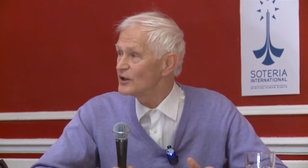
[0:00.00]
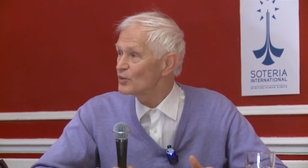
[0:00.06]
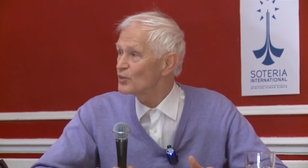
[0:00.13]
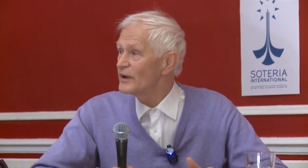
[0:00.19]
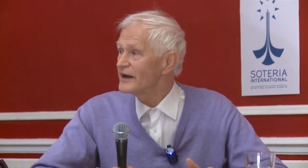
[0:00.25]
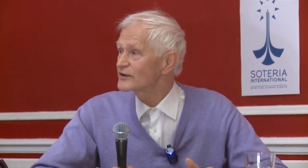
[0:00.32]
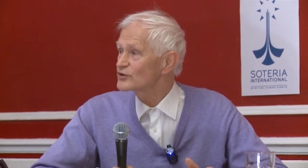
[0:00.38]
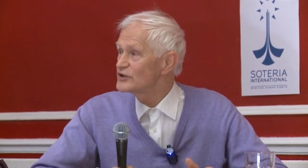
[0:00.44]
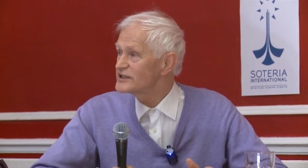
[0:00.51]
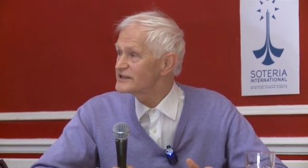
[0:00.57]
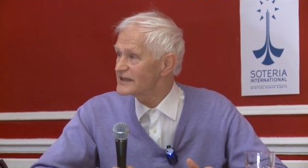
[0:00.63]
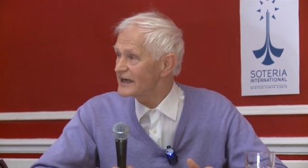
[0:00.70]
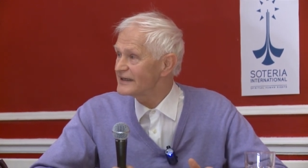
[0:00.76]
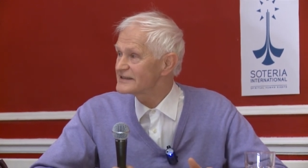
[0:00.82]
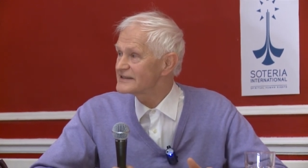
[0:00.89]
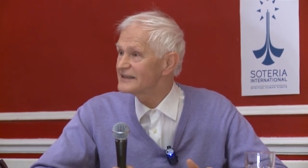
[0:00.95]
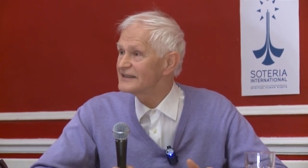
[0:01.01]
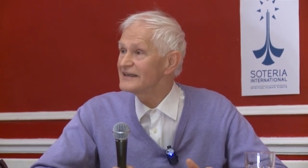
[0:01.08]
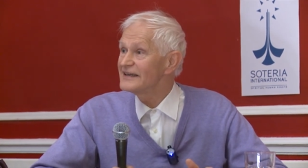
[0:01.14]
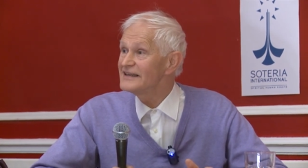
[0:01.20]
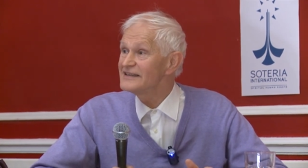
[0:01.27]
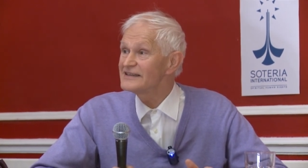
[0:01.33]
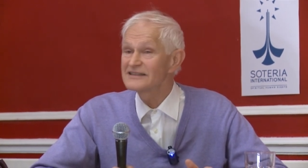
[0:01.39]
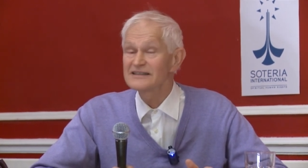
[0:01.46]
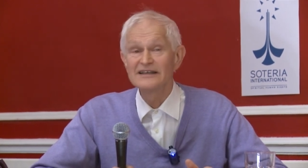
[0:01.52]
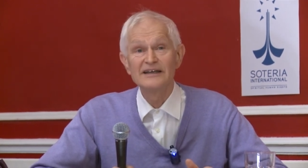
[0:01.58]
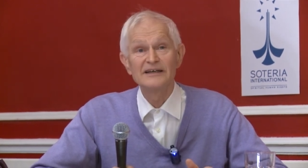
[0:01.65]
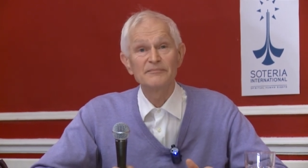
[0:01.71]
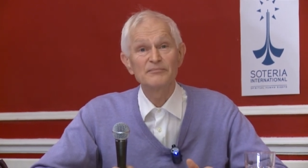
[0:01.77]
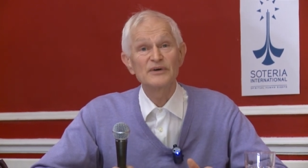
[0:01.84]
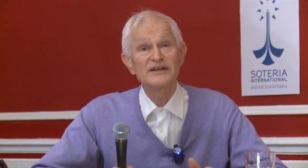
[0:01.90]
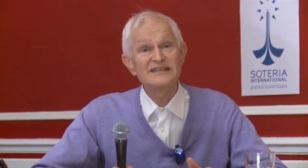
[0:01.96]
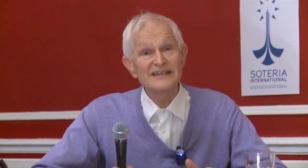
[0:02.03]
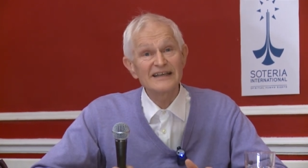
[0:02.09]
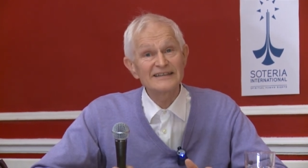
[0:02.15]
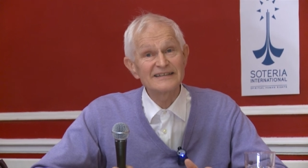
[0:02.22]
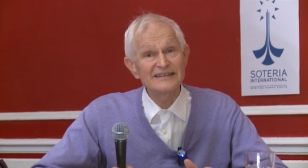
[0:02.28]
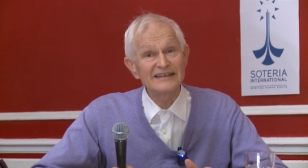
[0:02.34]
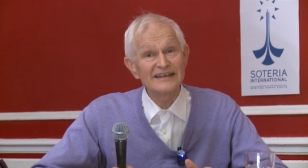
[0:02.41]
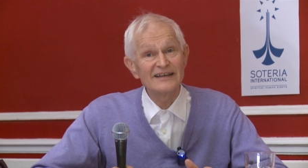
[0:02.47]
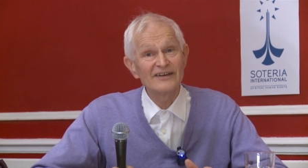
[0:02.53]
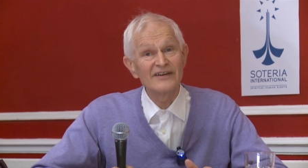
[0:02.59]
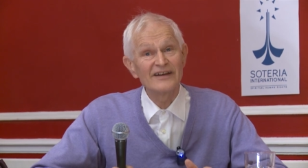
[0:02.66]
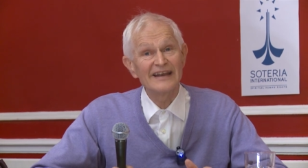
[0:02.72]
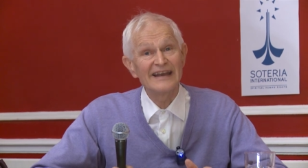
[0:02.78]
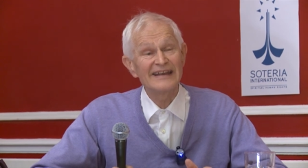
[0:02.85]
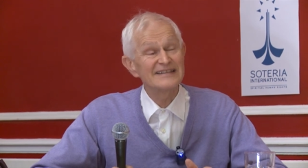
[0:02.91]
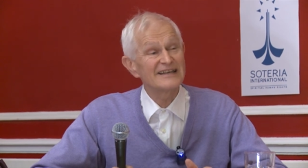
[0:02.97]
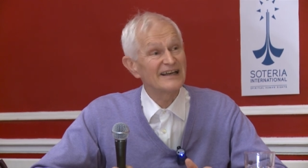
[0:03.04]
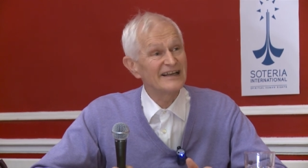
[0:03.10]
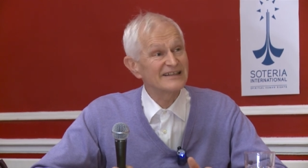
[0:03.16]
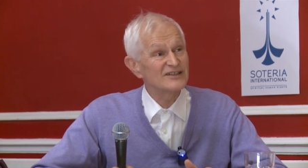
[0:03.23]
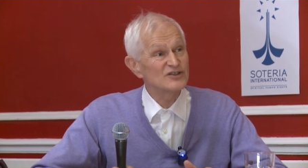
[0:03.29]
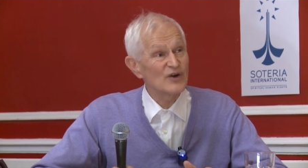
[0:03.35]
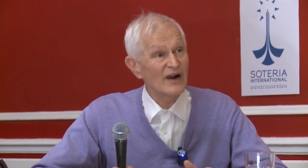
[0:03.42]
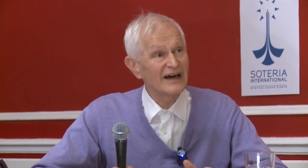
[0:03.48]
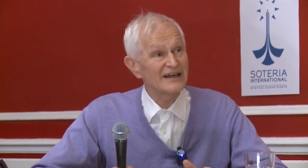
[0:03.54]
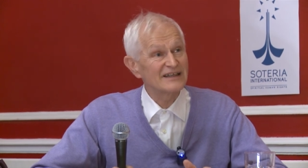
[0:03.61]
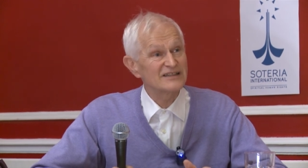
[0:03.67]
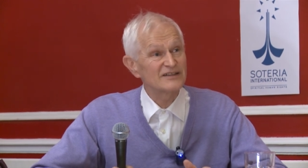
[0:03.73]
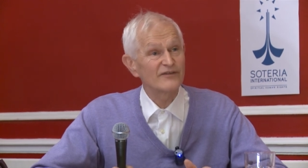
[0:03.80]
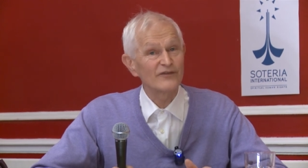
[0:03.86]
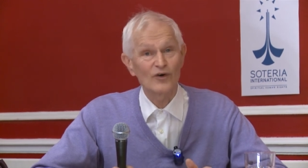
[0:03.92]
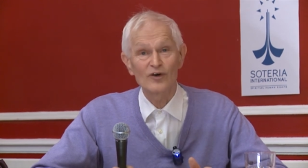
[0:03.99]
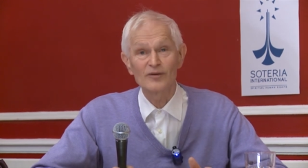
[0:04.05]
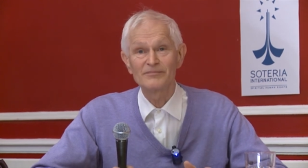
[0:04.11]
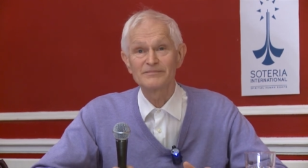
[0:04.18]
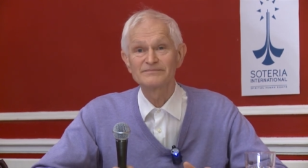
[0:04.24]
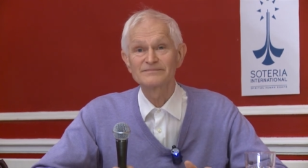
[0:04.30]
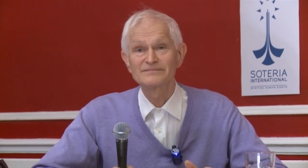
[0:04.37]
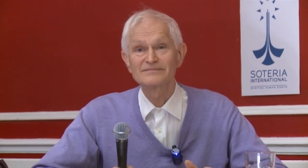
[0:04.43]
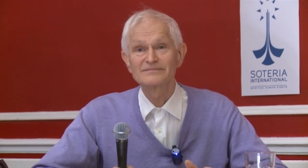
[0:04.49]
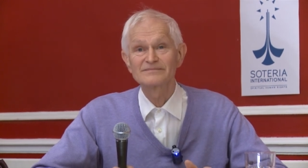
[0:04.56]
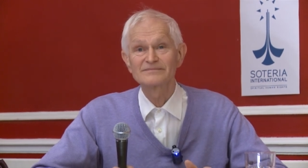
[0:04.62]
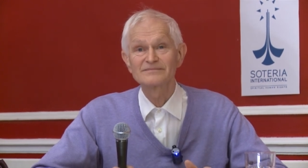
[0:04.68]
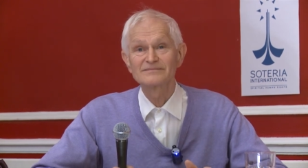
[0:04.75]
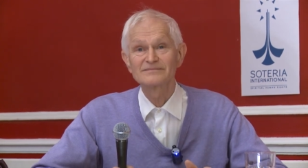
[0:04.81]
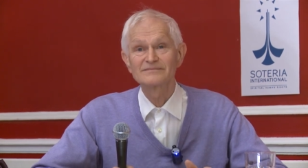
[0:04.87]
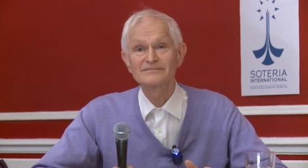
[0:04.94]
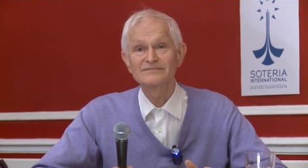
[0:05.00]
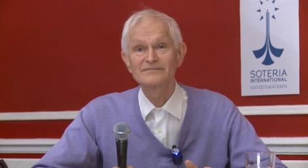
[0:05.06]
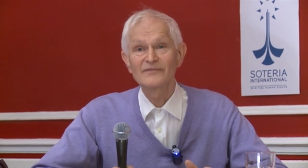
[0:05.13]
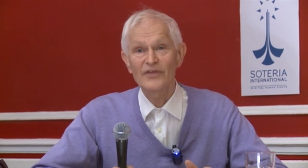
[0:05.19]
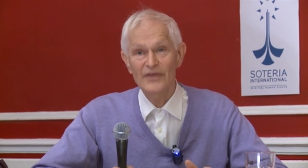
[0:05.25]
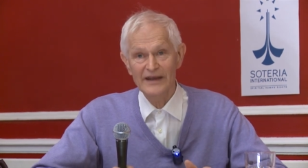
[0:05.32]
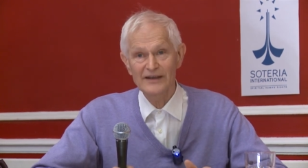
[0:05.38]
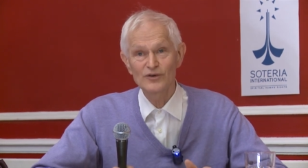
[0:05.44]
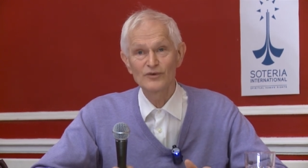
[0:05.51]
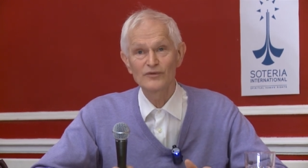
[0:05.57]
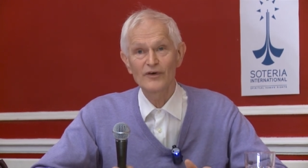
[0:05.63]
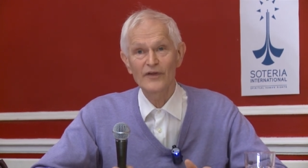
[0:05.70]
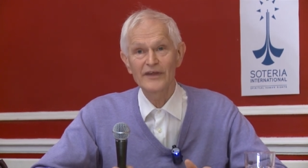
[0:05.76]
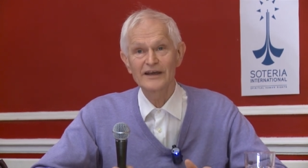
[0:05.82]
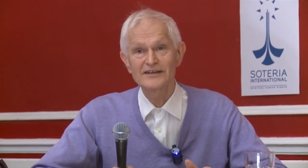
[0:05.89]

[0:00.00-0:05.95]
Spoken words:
where Christianity is presented in an intellectualized form. Thank you for the